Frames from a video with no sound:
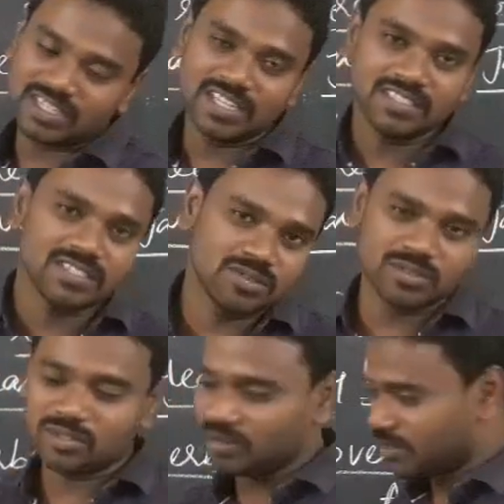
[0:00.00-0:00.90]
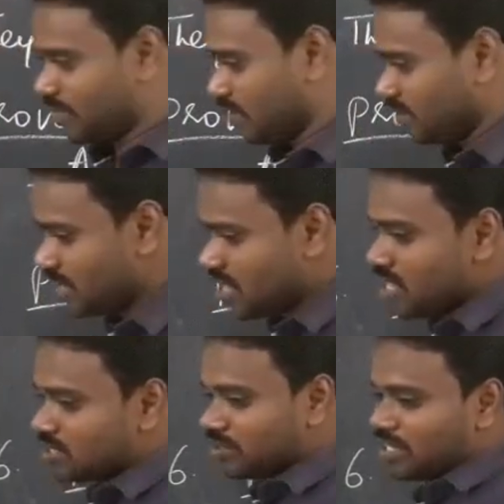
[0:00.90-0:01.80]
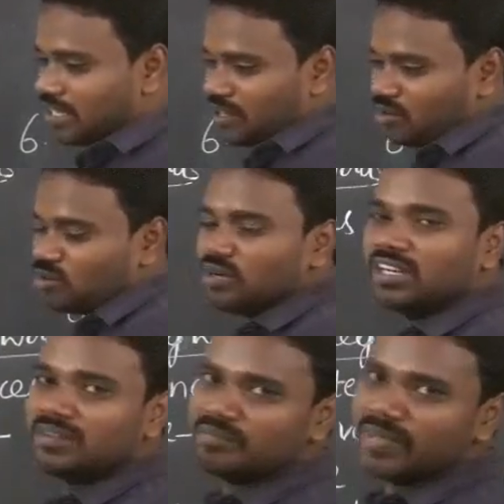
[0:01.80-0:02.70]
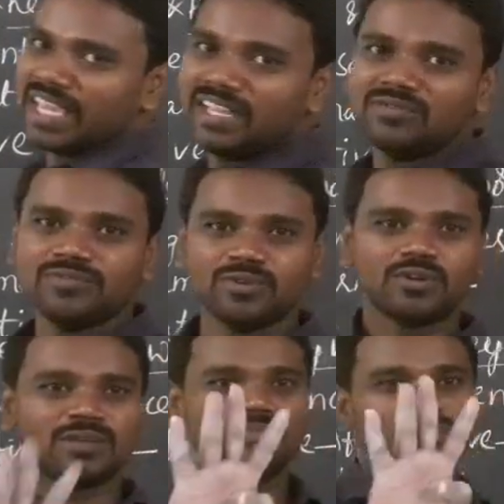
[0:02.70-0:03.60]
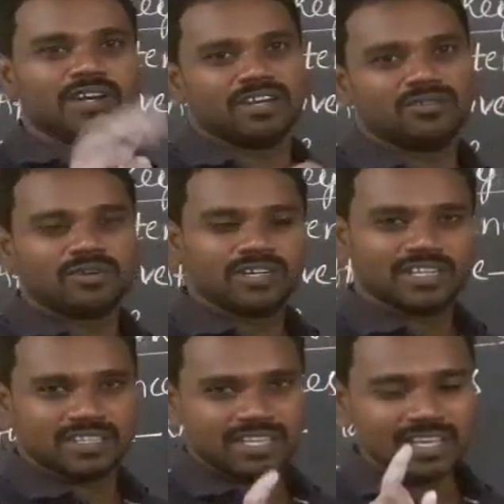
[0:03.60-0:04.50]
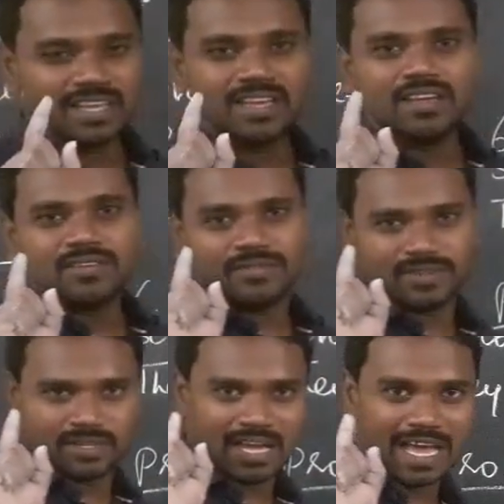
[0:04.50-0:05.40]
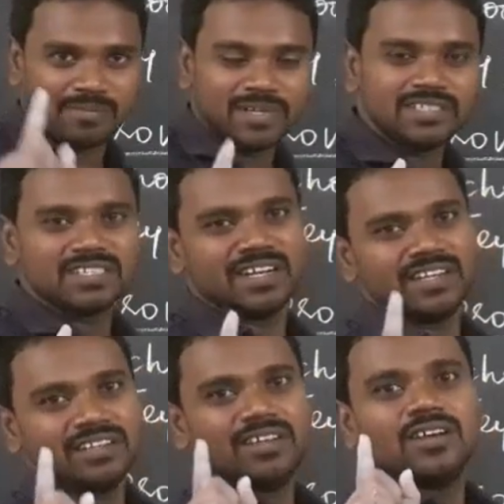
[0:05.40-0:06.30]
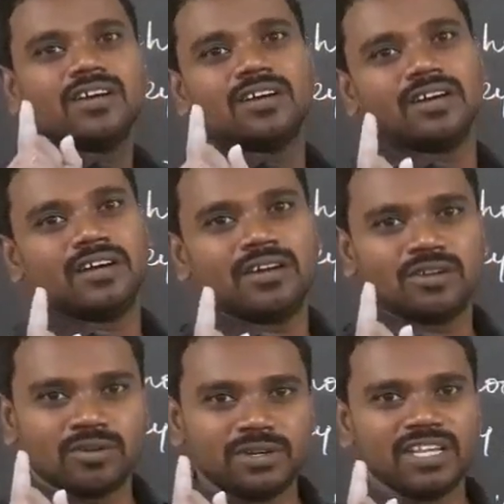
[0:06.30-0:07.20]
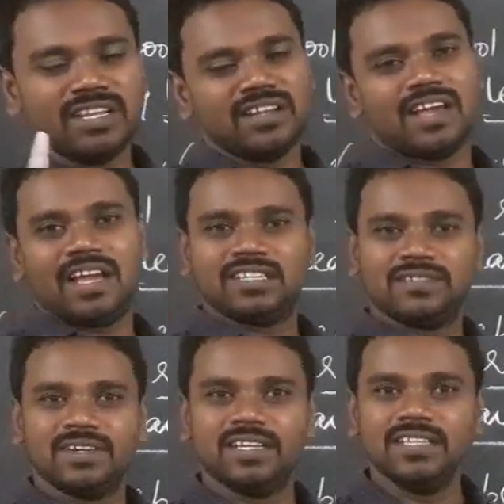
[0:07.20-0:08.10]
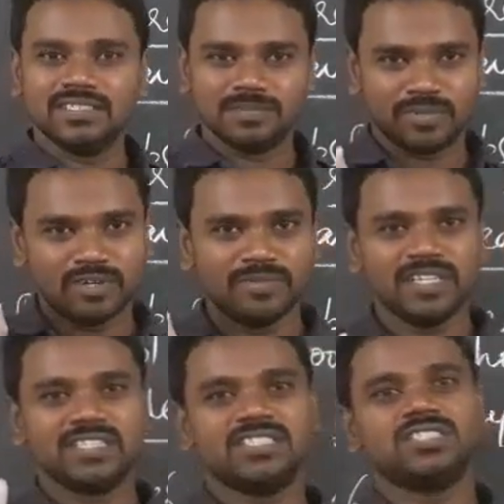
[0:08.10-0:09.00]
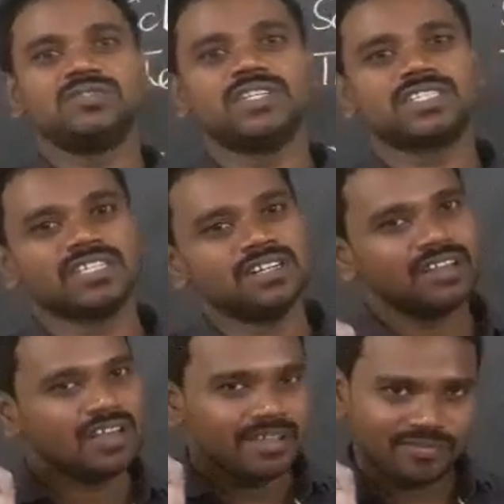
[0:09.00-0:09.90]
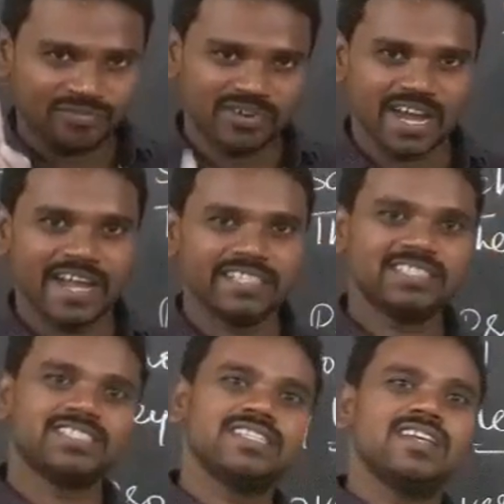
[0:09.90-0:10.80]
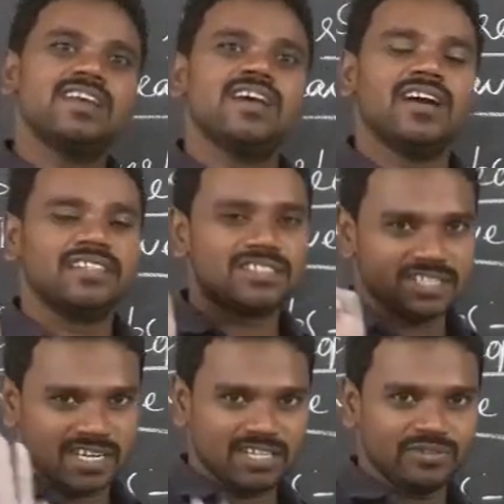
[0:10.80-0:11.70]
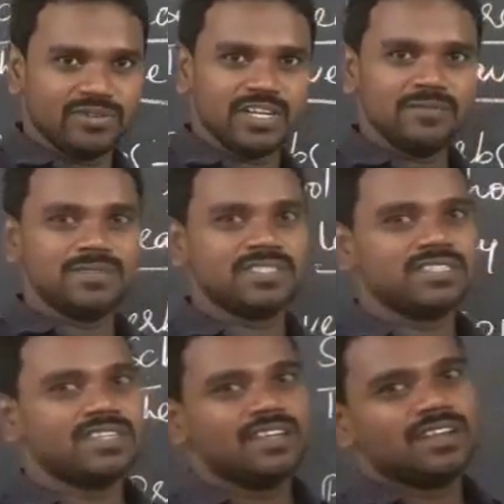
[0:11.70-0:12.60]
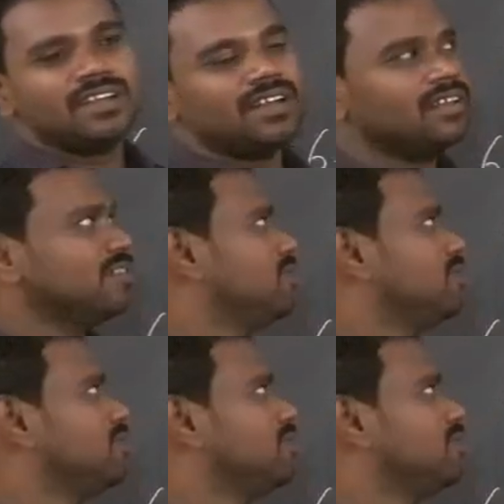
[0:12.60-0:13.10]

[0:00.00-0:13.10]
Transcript: tense to talk about. So there are only main 4 important. What are the habits and routine activities, permanent situation, facts and stative verbs, and the